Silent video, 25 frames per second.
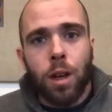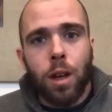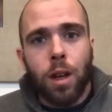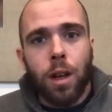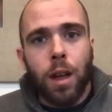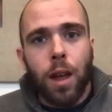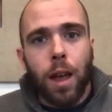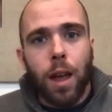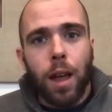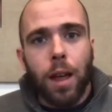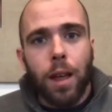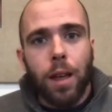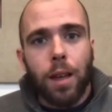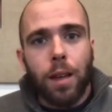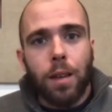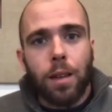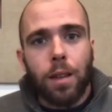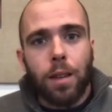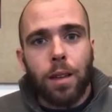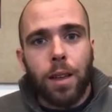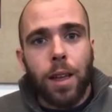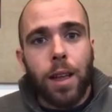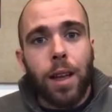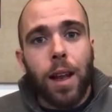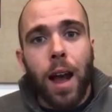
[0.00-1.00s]
and
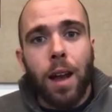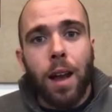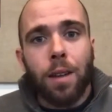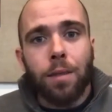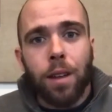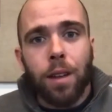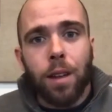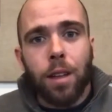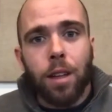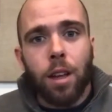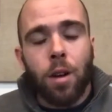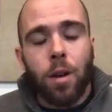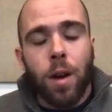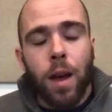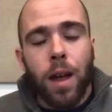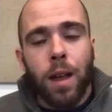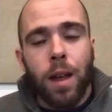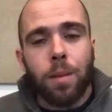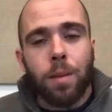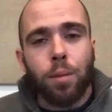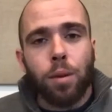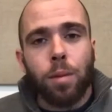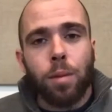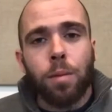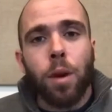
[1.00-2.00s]
get on video and
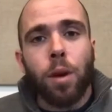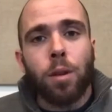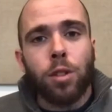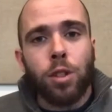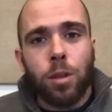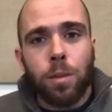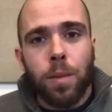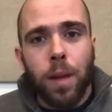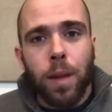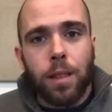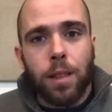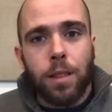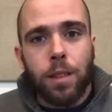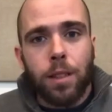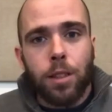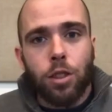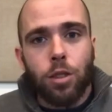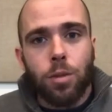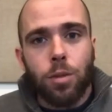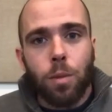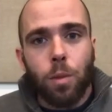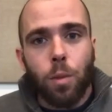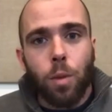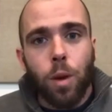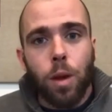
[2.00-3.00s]
promote your message
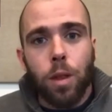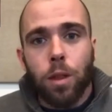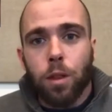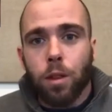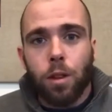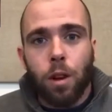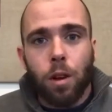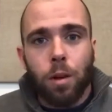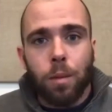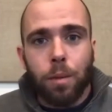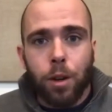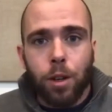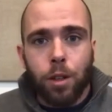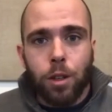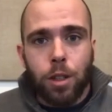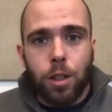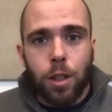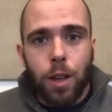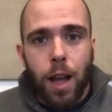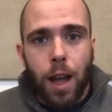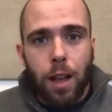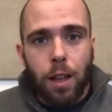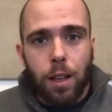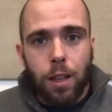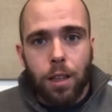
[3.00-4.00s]
with your own
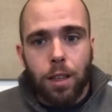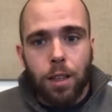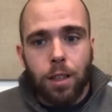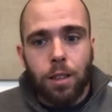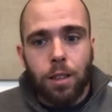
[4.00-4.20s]
personality?